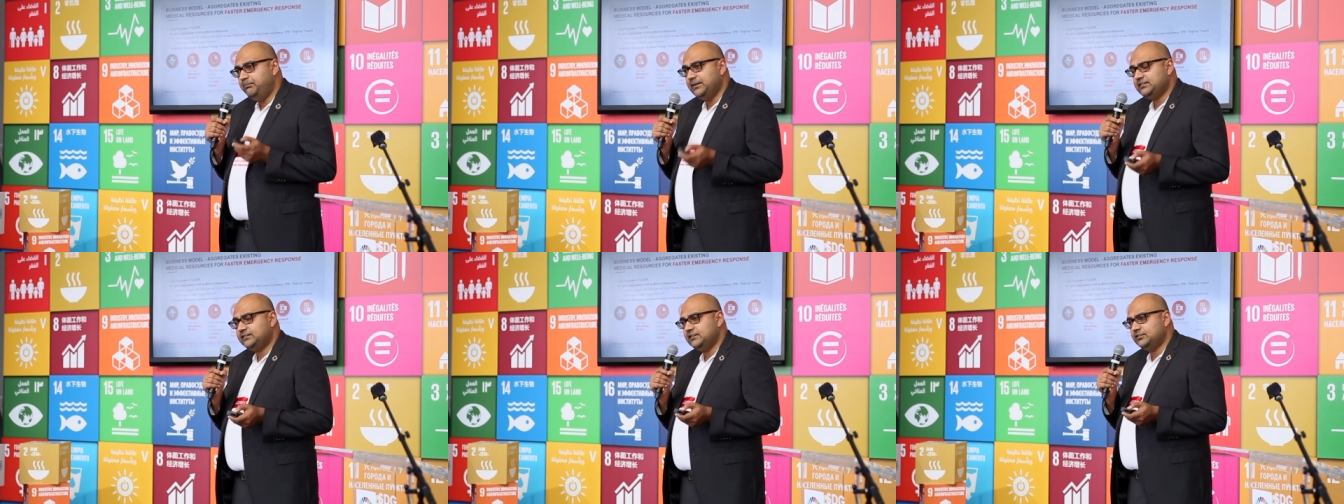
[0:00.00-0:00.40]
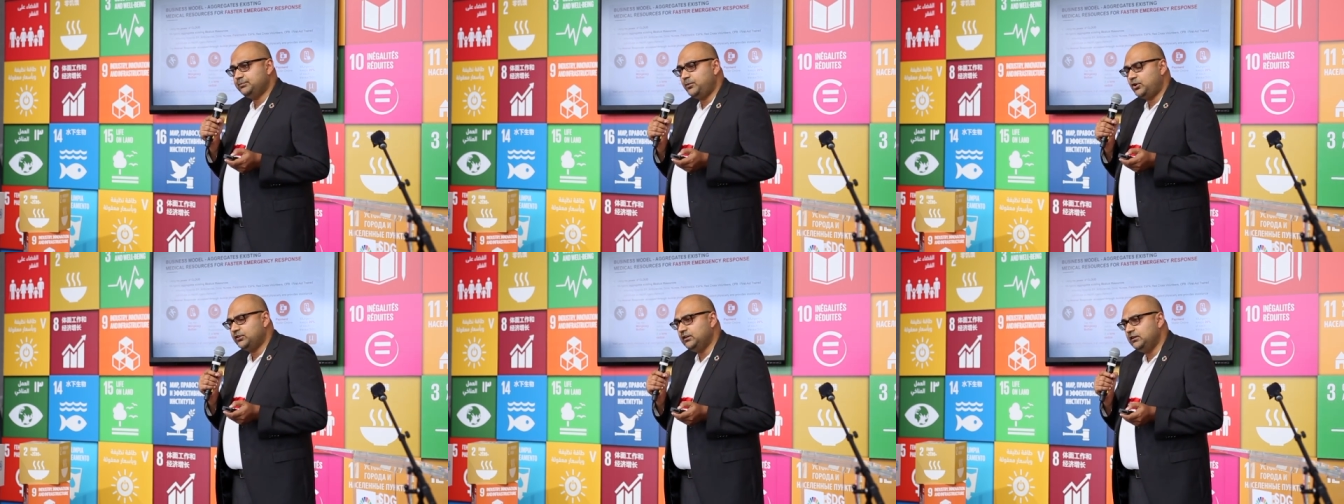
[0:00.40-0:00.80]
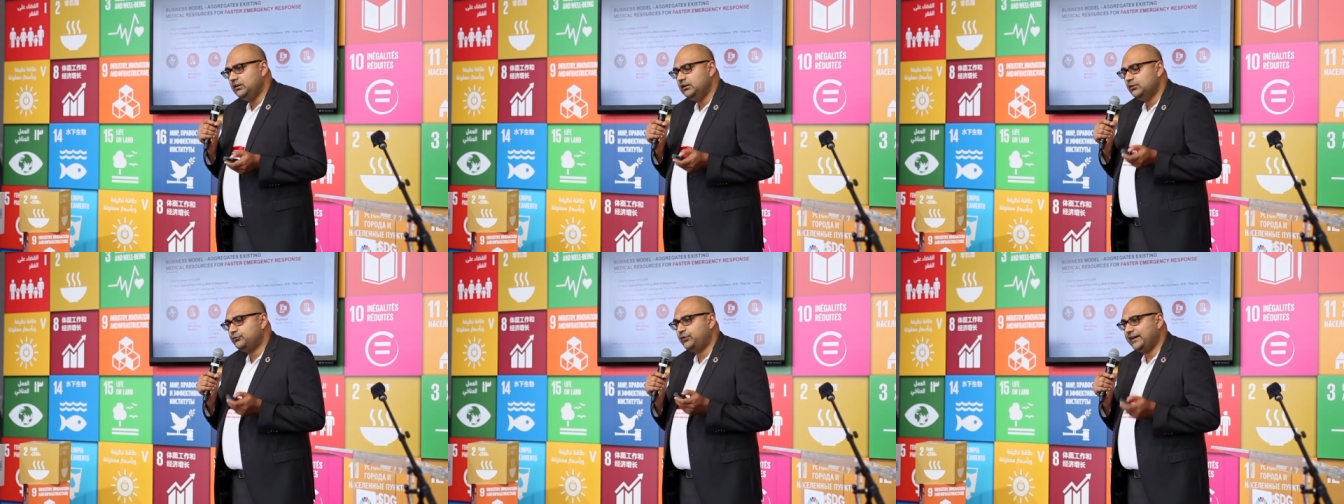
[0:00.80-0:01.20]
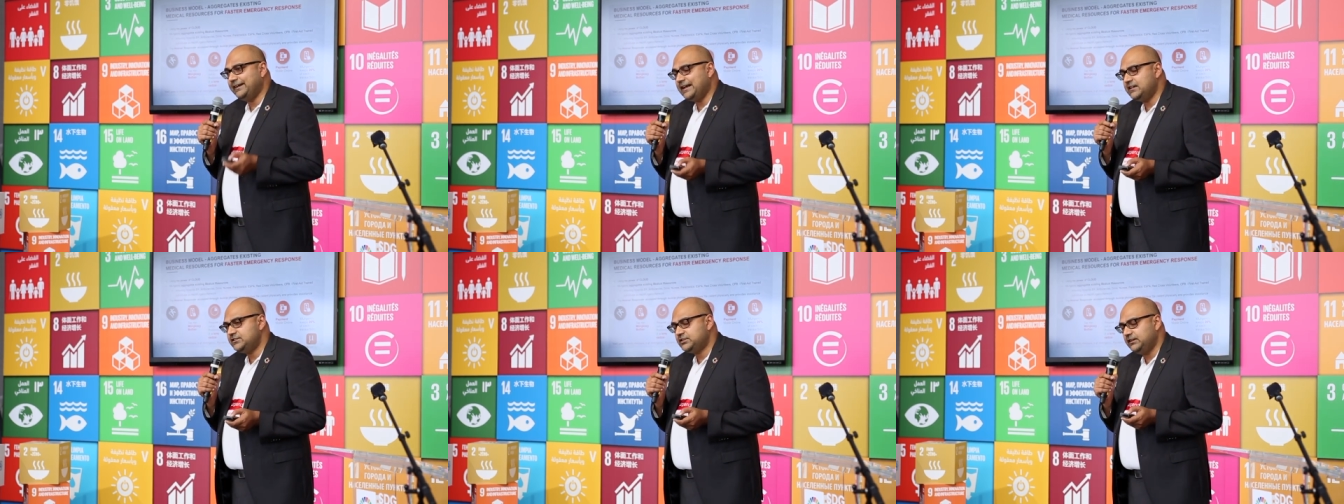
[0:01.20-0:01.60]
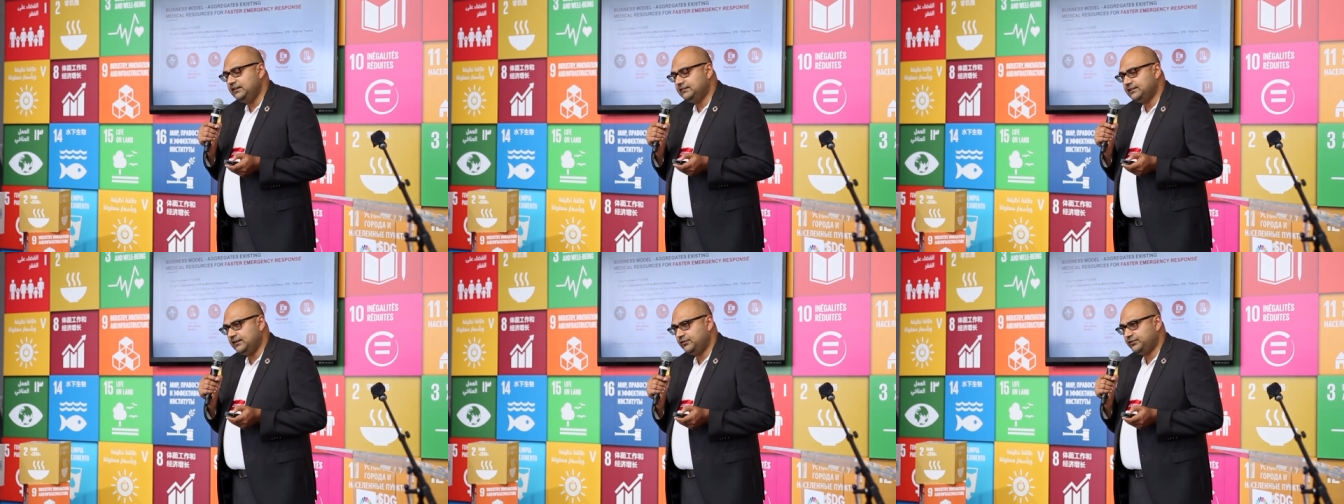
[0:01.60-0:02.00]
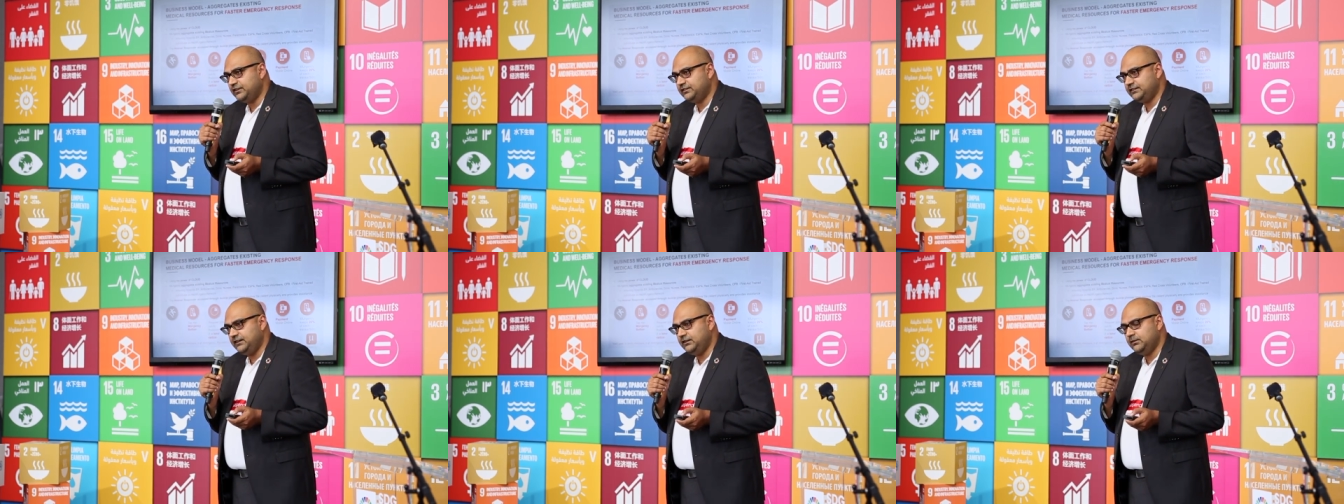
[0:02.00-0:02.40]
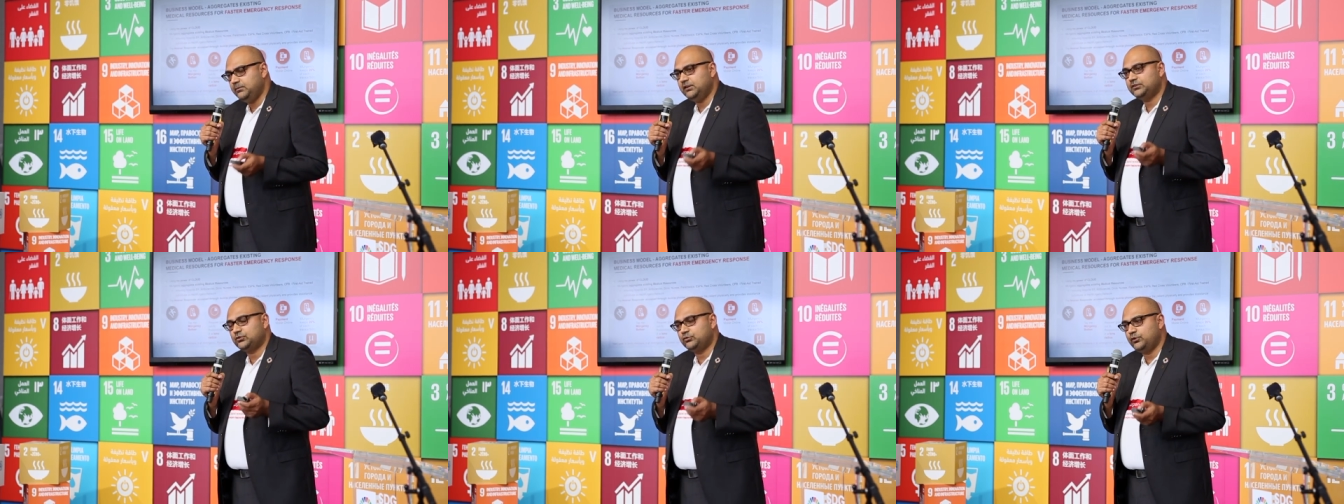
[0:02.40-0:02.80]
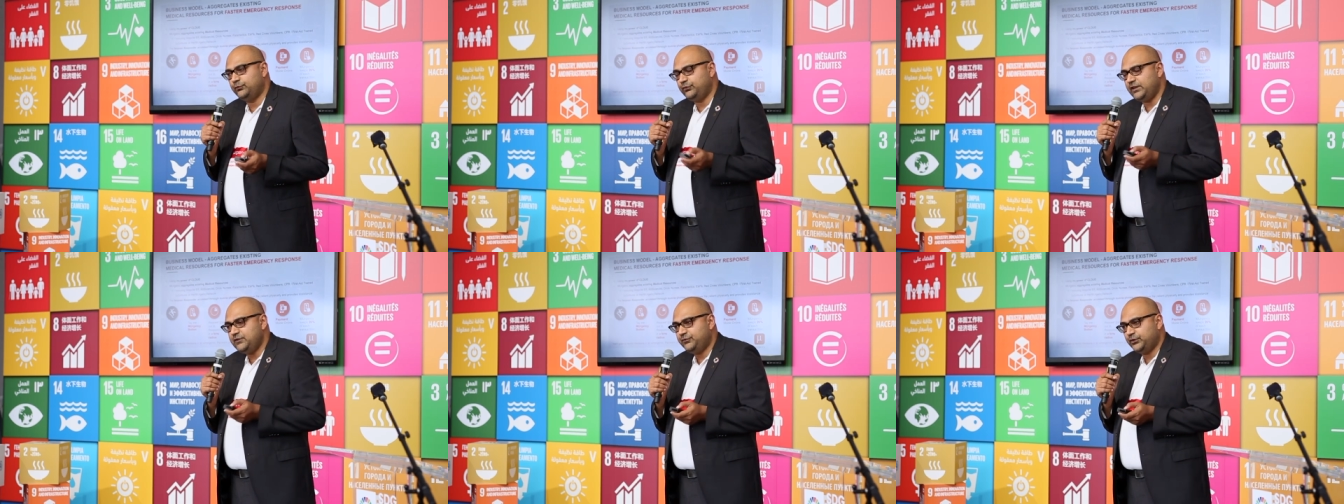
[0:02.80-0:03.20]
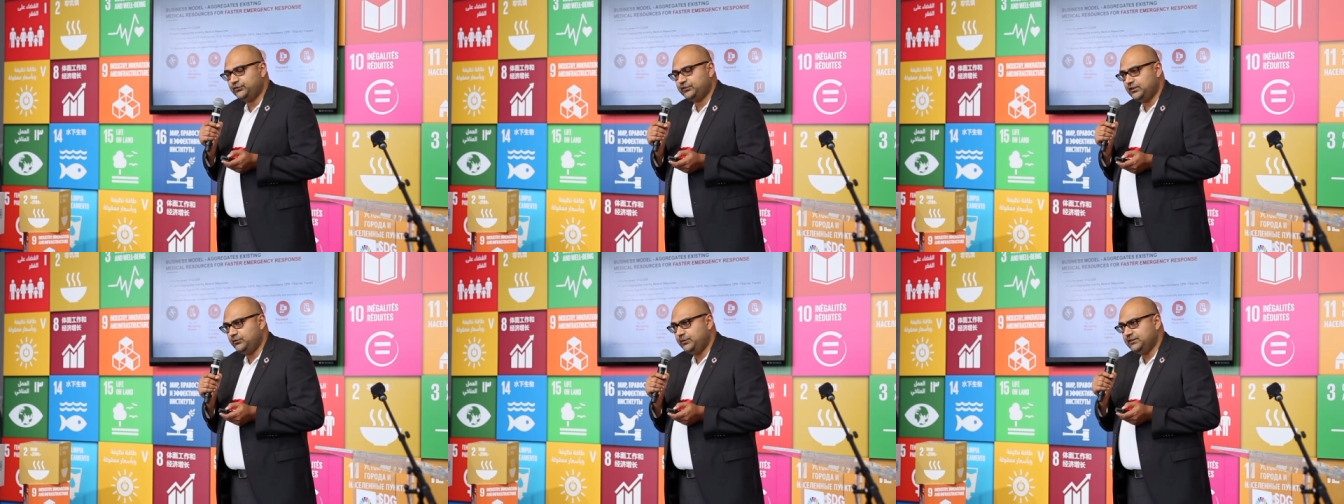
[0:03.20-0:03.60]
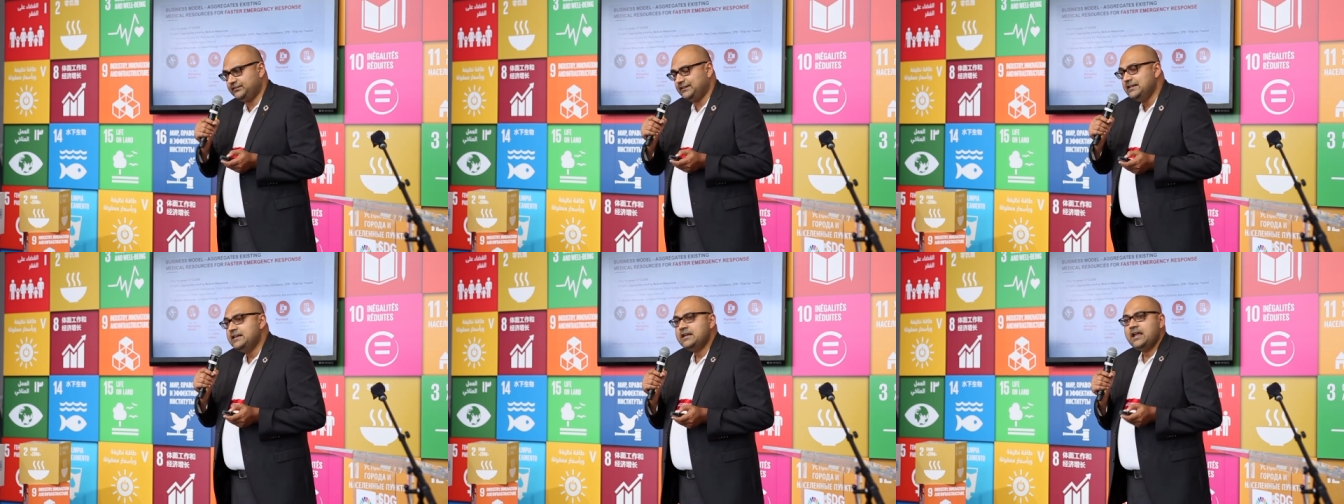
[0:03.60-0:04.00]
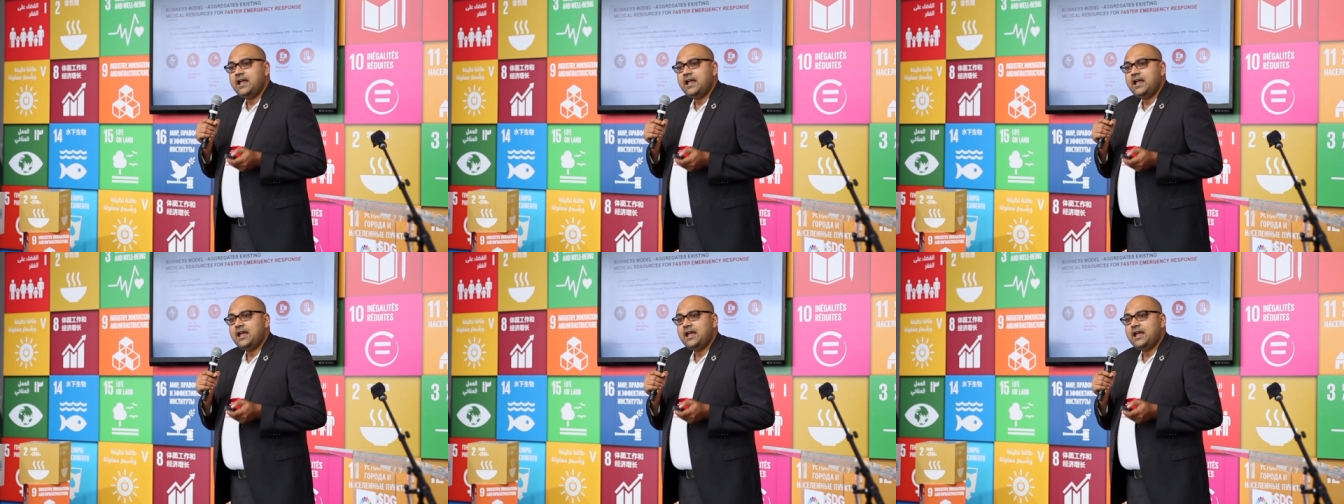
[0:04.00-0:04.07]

business model financially self-sustainable through a fee for service